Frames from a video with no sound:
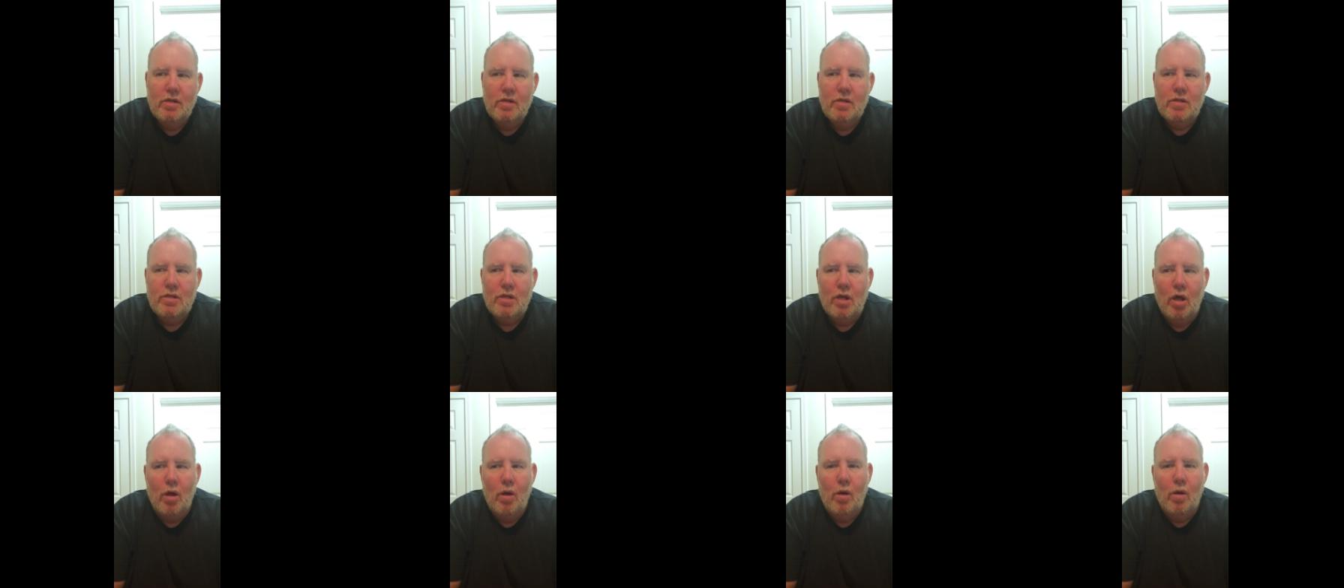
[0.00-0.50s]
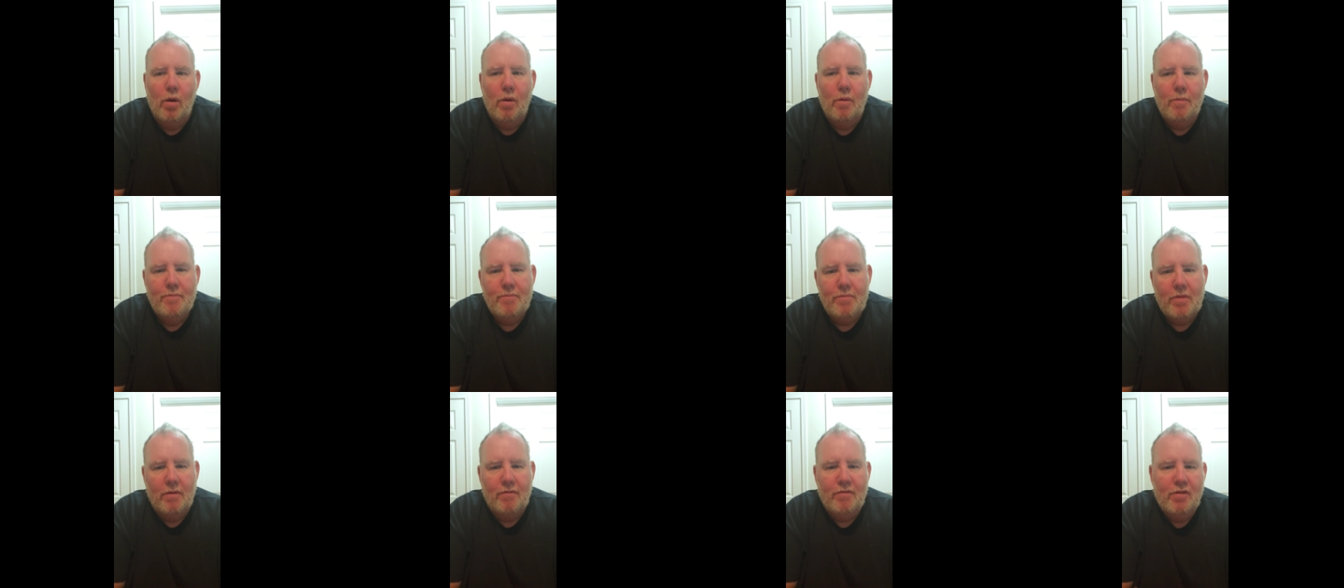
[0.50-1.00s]

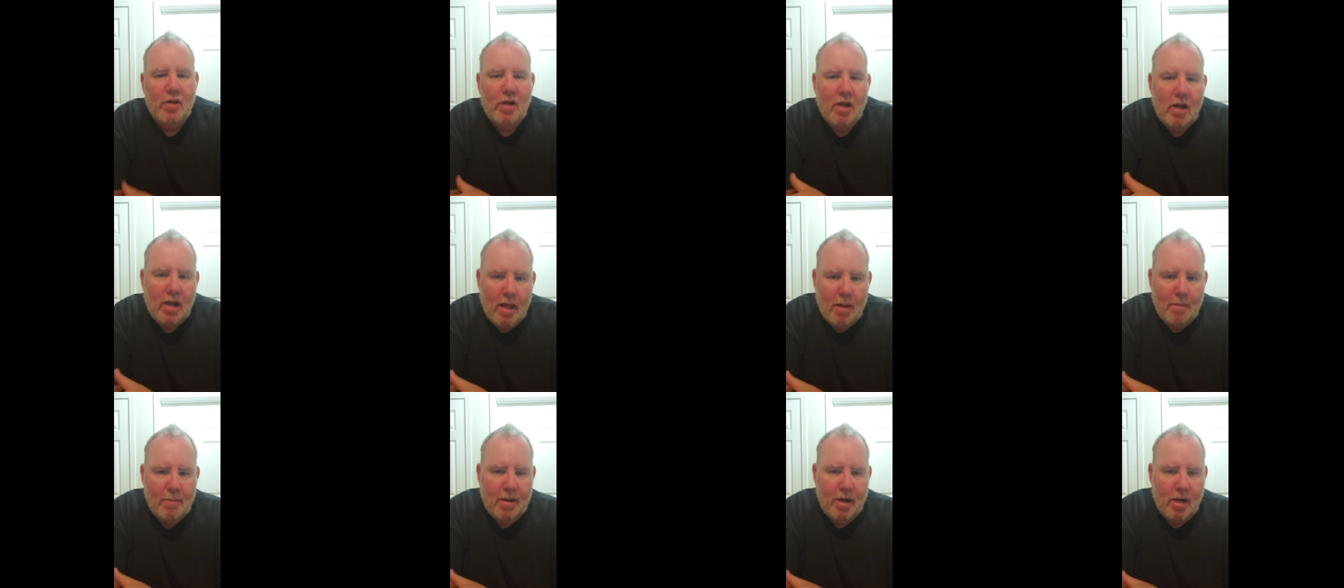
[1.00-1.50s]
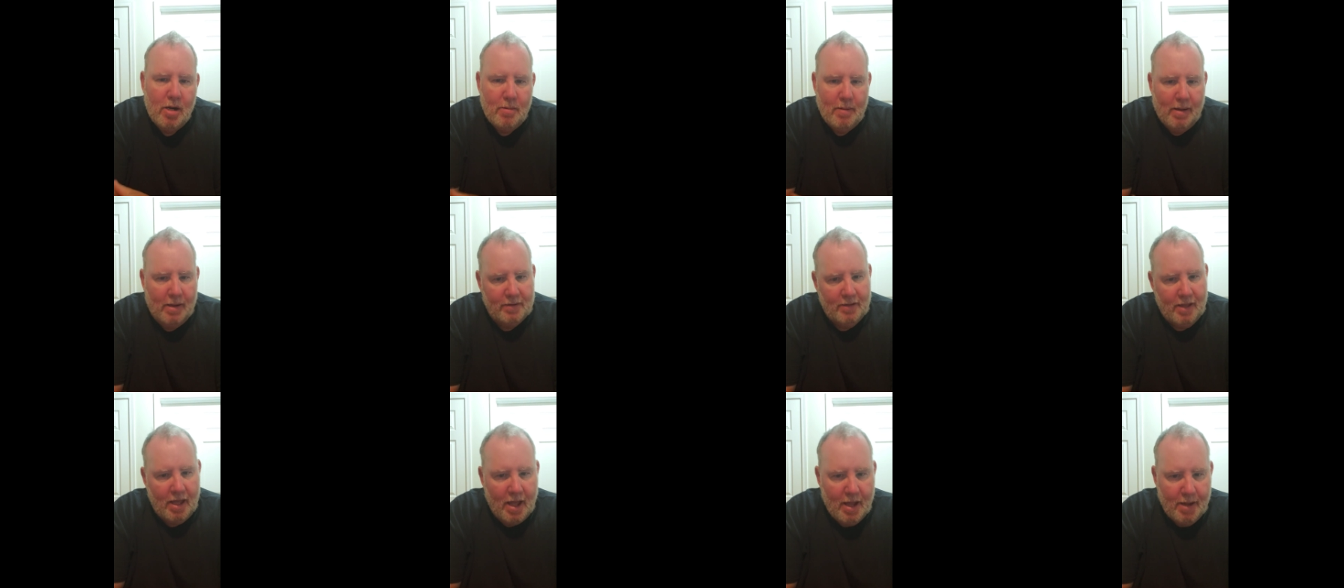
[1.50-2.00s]
So I'm feeling a lot better
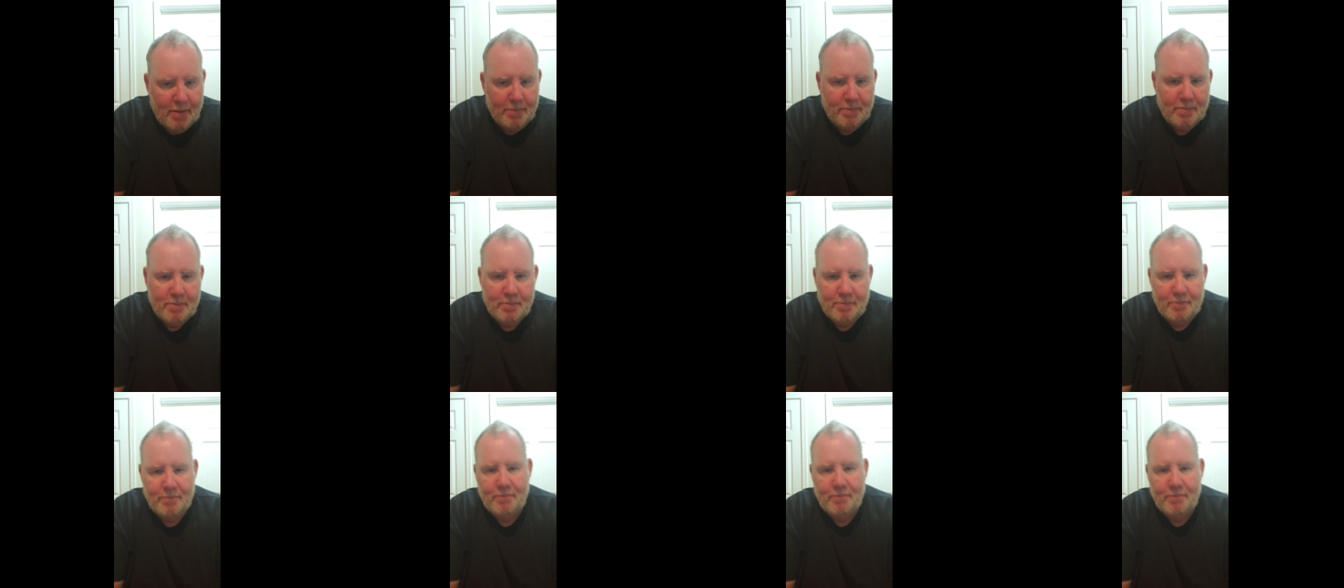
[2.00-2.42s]
about that.